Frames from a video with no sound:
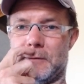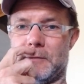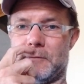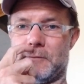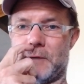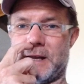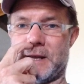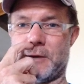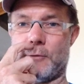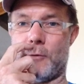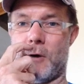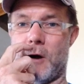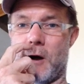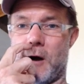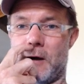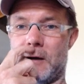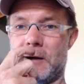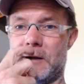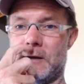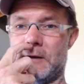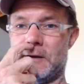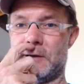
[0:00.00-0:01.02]
where you
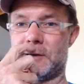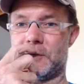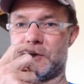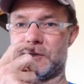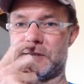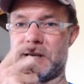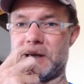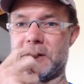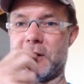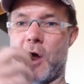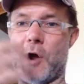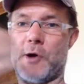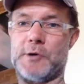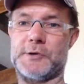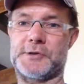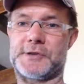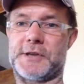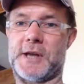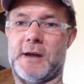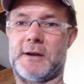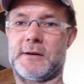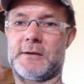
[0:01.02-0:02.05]
are, because it
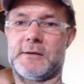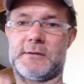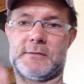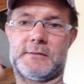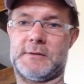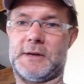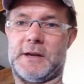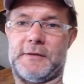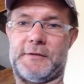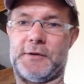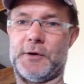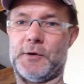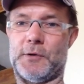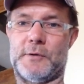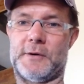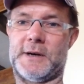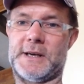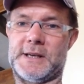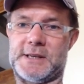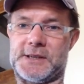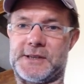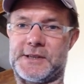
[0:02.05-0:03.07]
knows that if
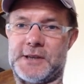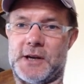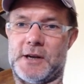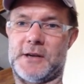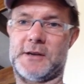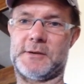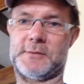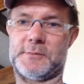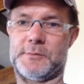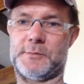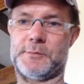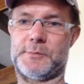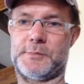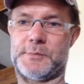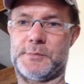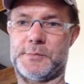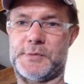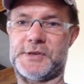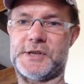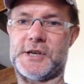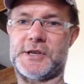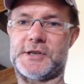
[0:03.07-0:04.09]
you're in a certain
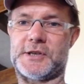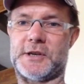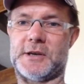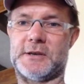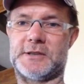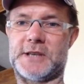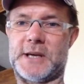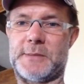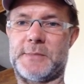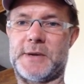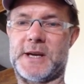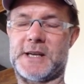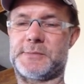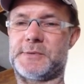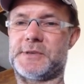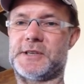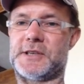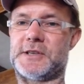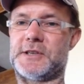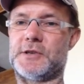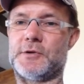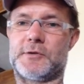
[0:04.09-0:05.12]
GPS
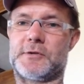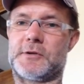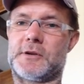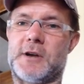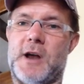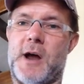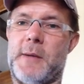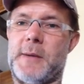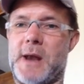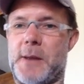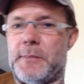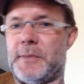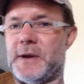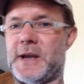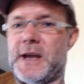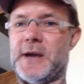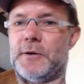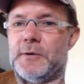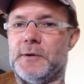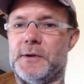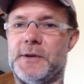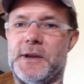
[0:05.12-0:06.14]
position, you're climbing up a
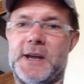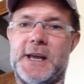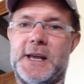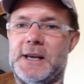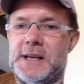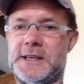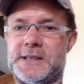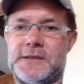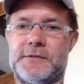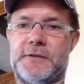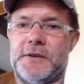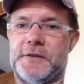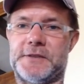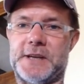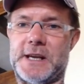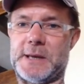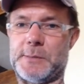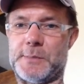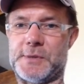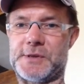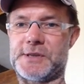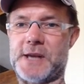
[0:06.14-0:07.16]
hill and the hill is
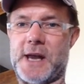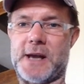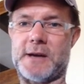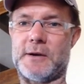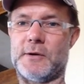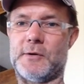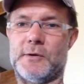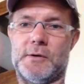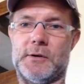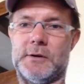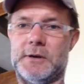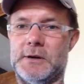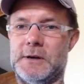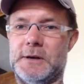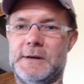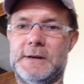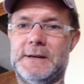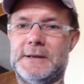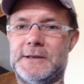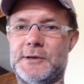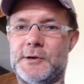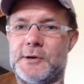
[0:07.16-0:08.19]
15%, or
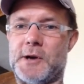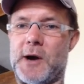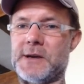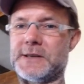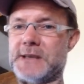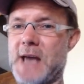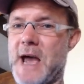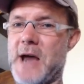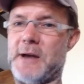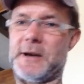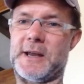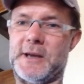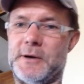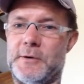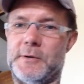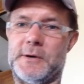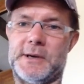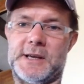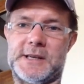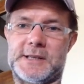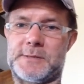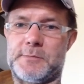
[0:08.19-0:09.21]
you're going downhill
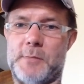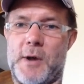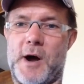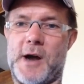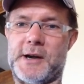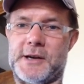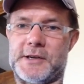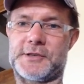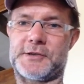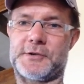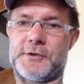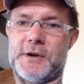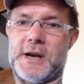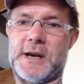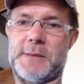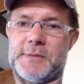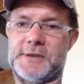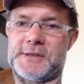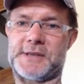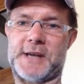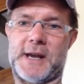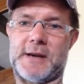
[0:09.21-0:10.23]
and it's
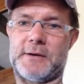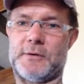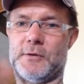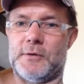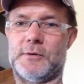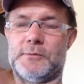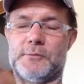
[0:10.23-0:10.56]
-3%, or